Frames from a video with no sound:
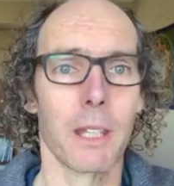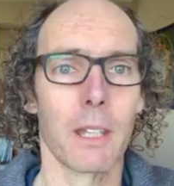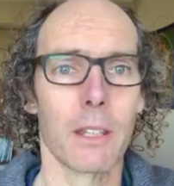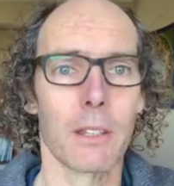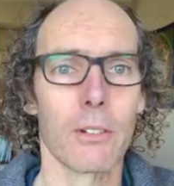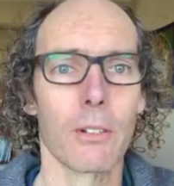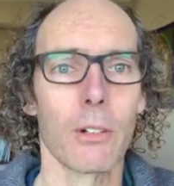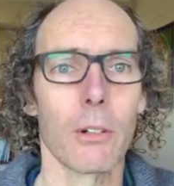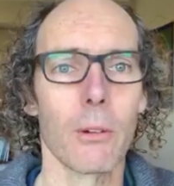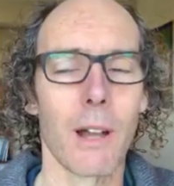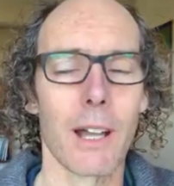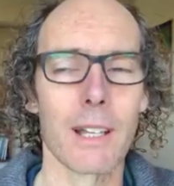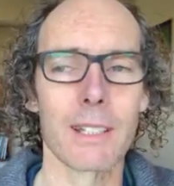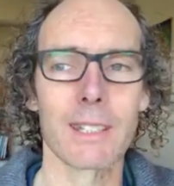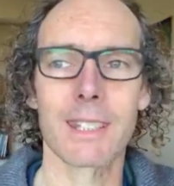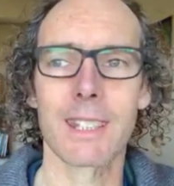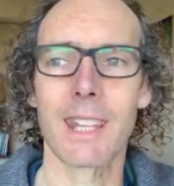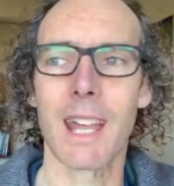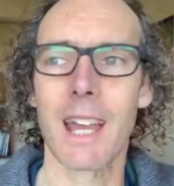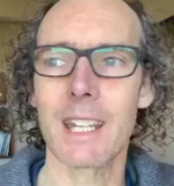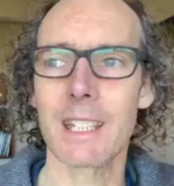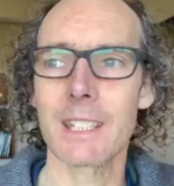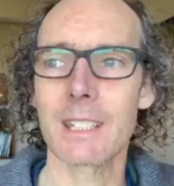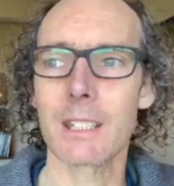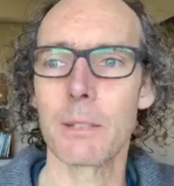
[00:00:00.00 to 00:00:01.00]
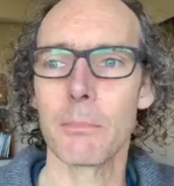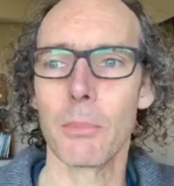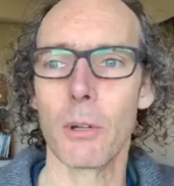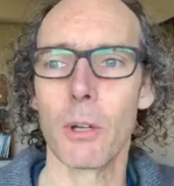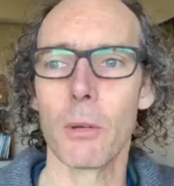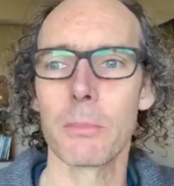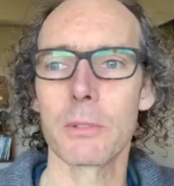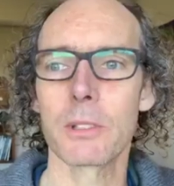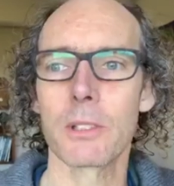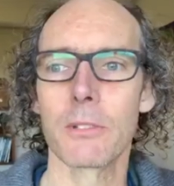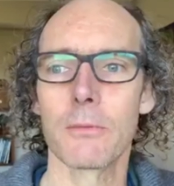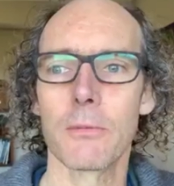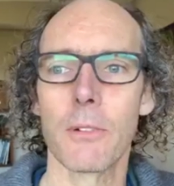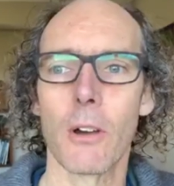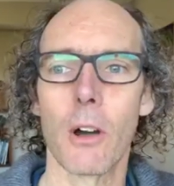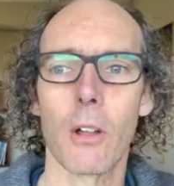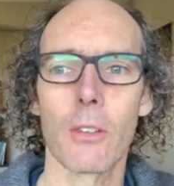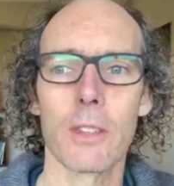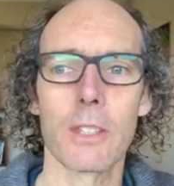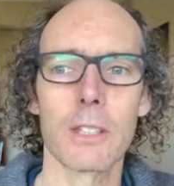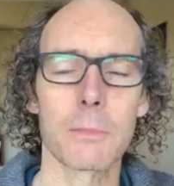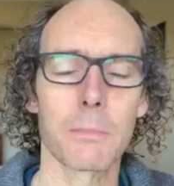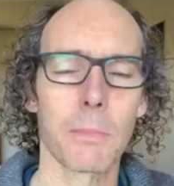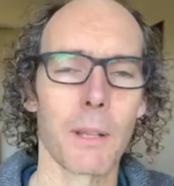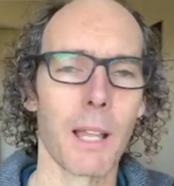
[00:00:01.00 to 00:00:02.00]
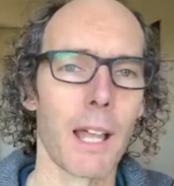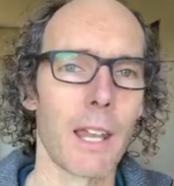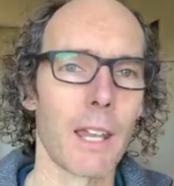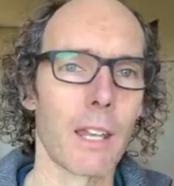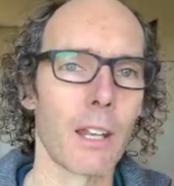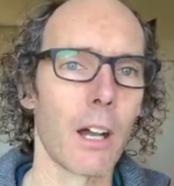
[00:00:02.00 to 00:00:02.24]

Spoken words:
through us. That is the purpose on this planet.